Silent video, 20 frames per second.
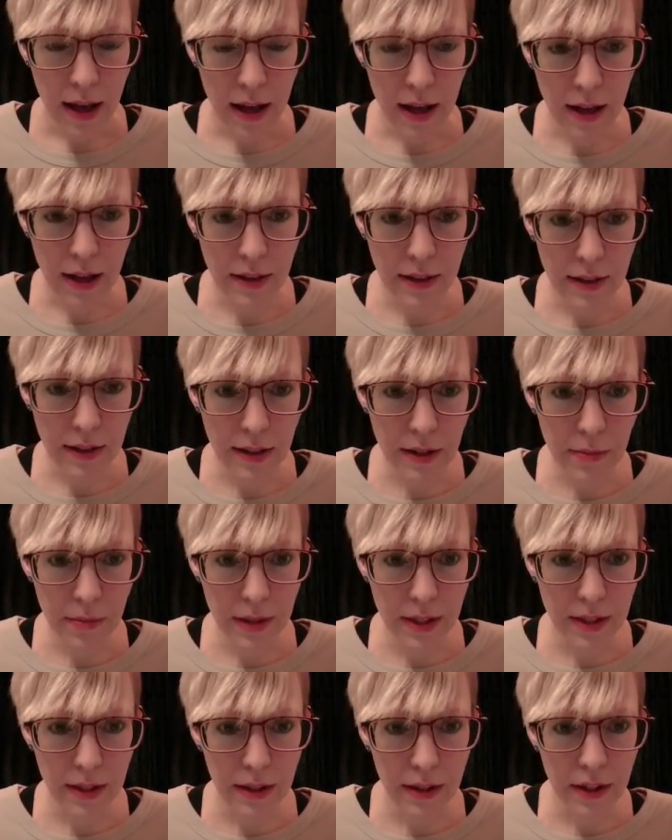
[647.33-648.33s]
And this is
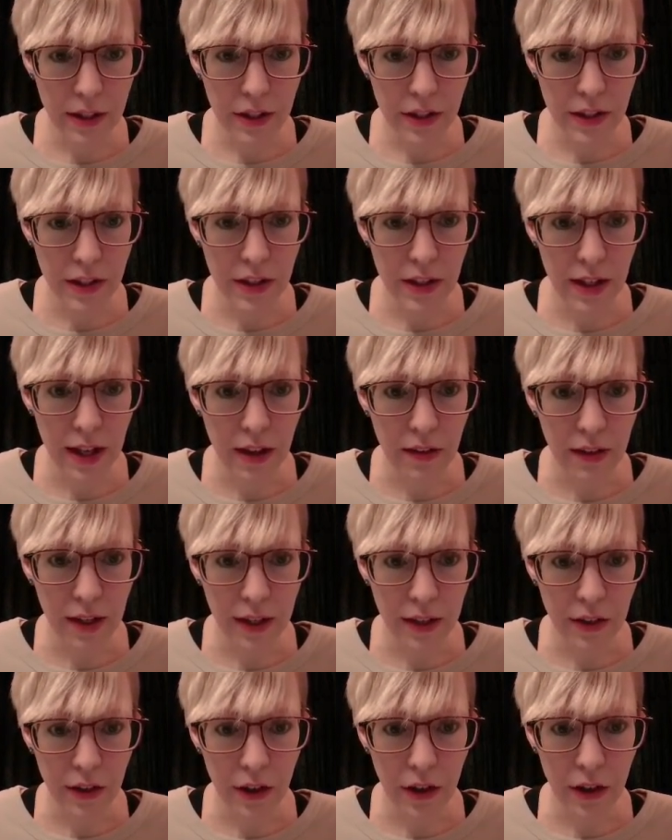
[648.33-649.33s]
basically just an
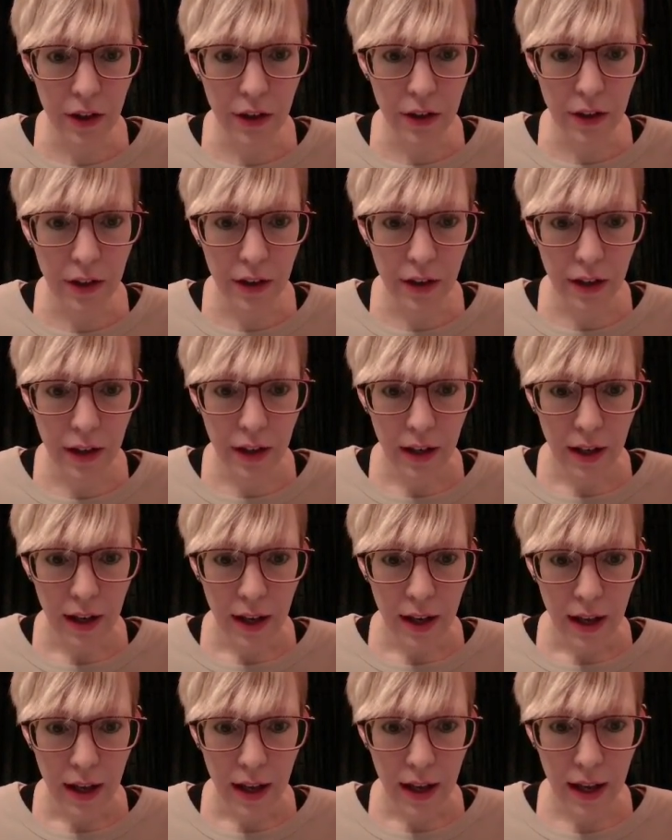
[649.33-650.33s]
outline card.
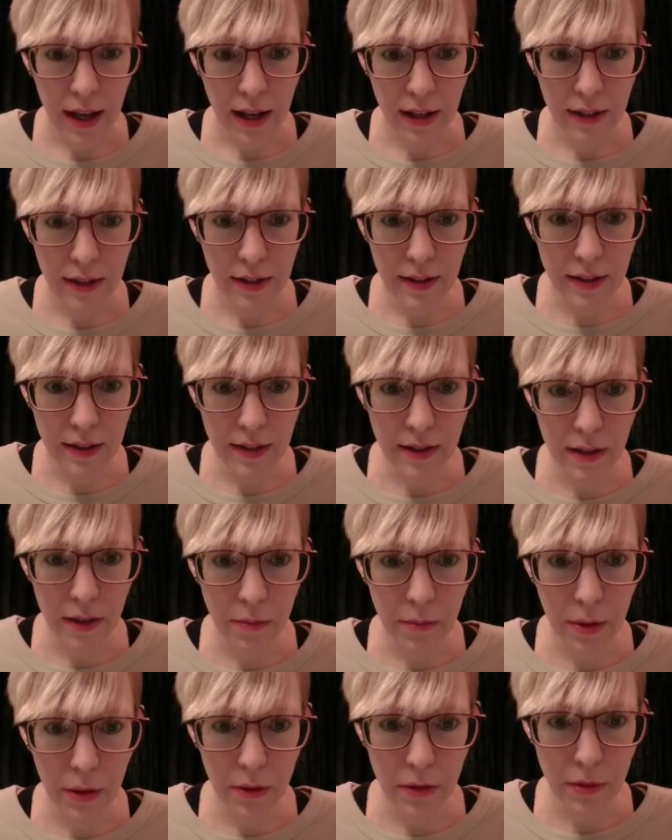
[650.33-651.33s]
And this is
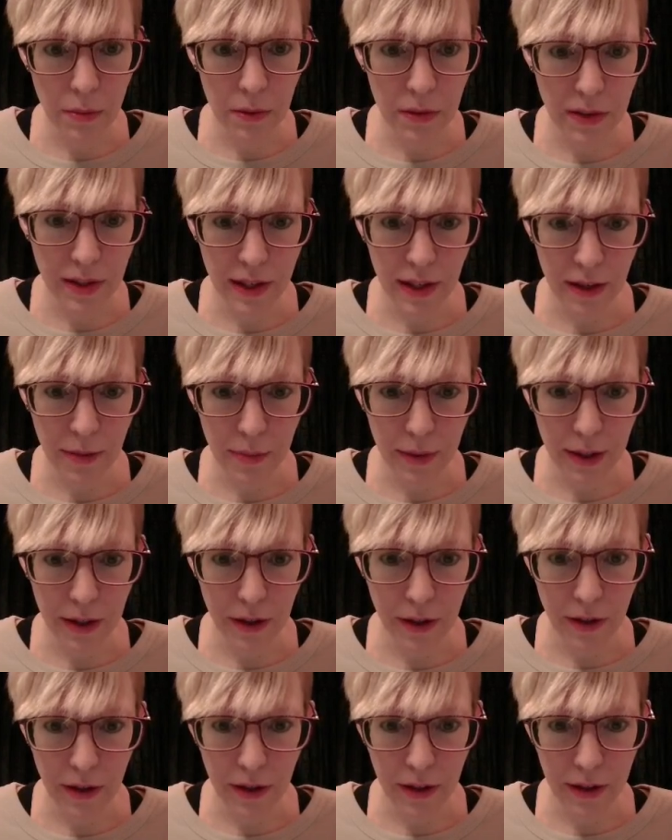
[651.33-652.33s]
composable set up
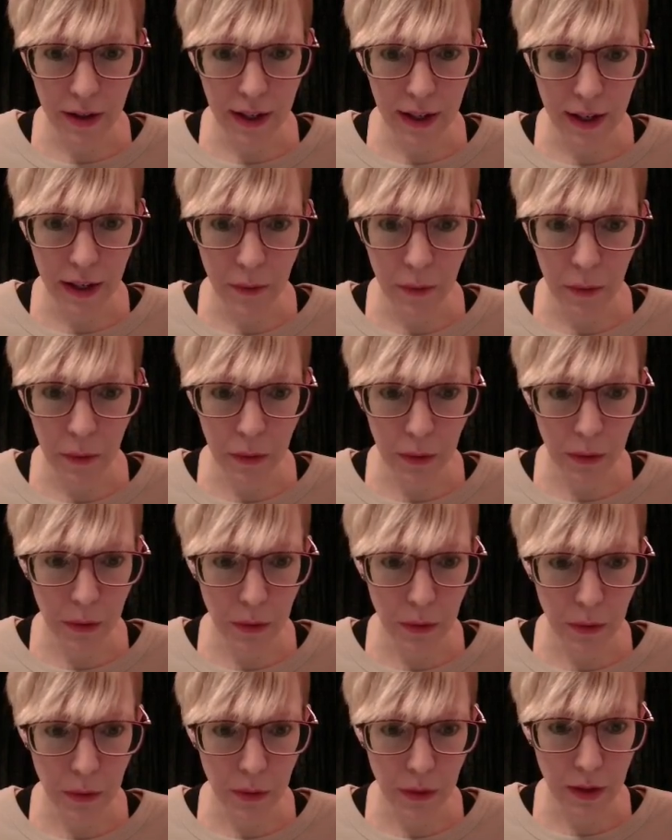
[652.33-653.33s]
here. Again, I won't
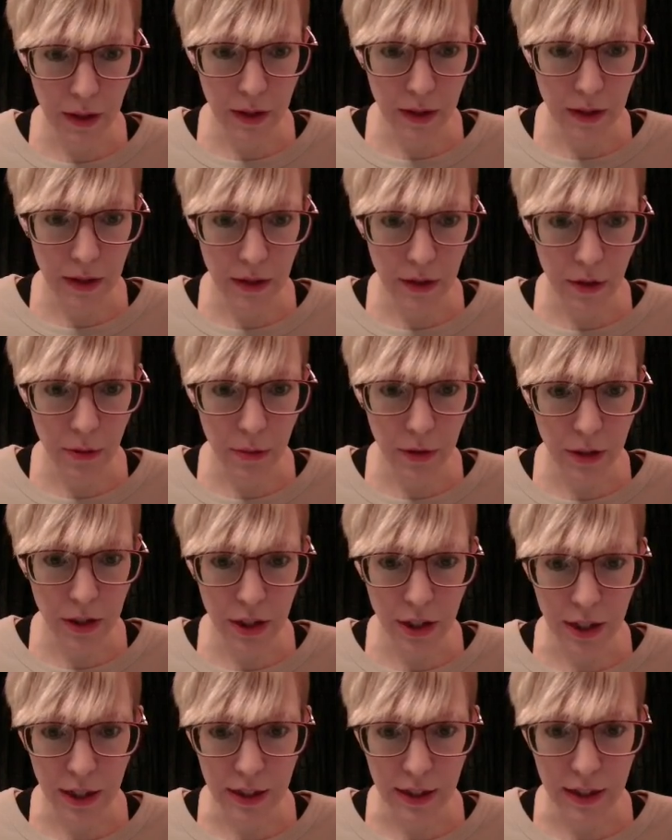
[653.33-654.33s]
go through this in too
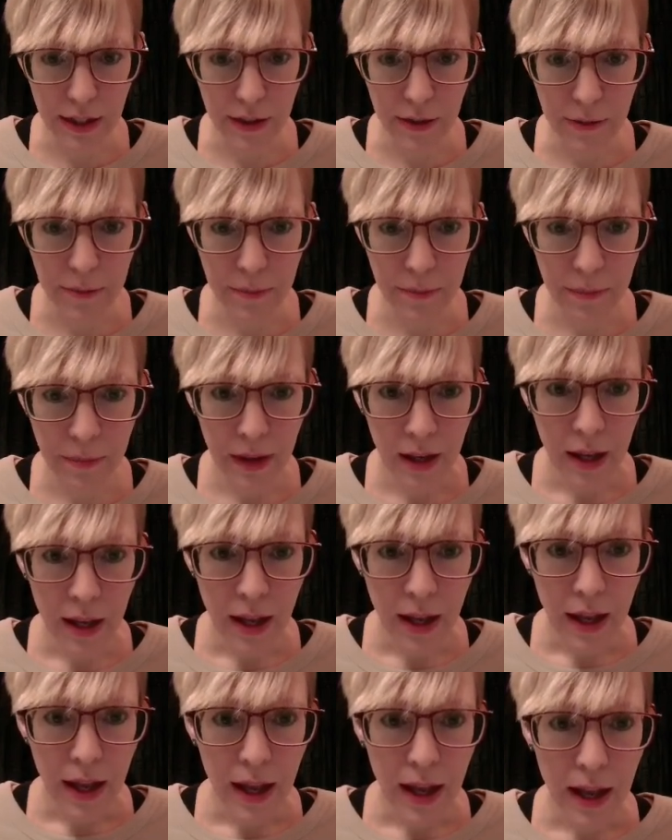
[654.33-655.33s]
much detail.
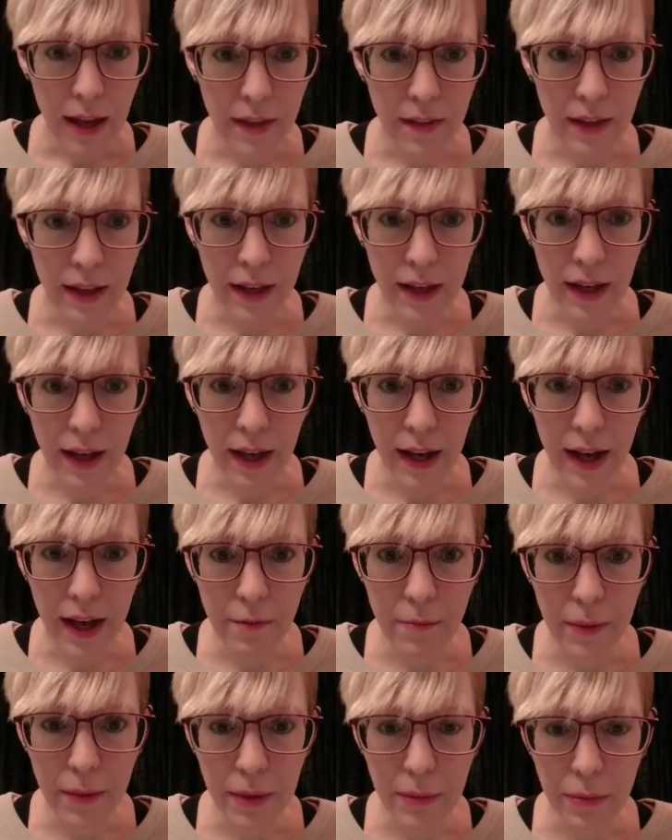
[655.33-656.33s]
And then I
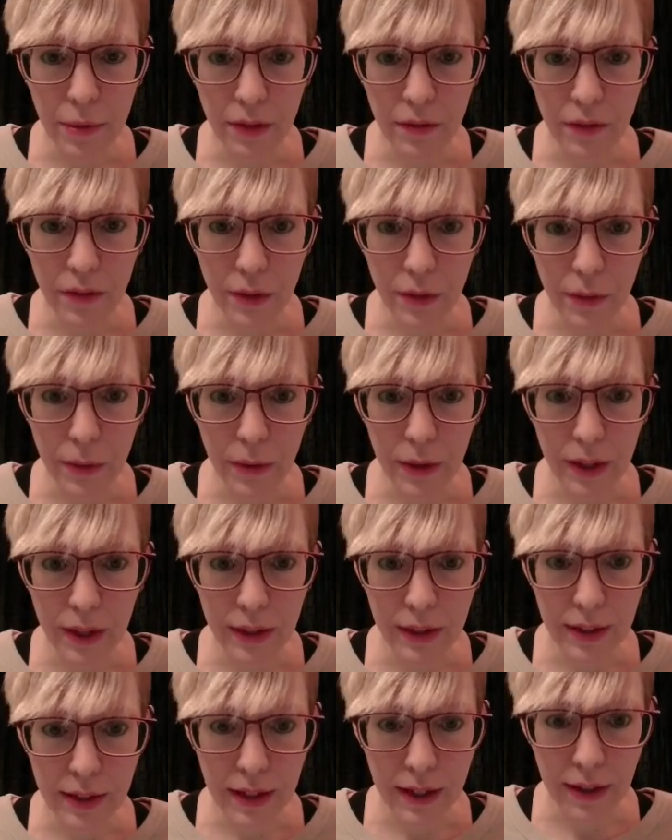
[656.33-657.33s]
have my
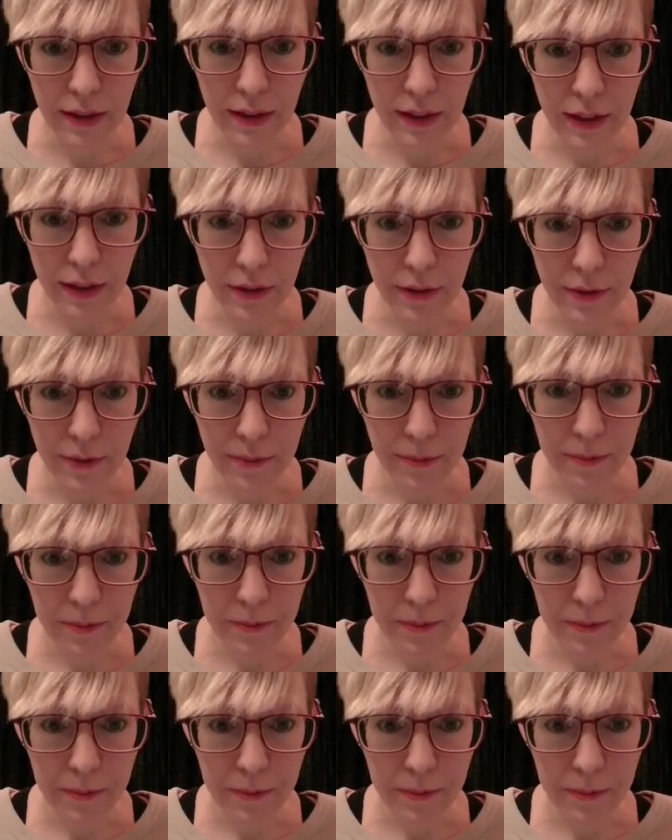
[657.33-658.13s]
preview down here.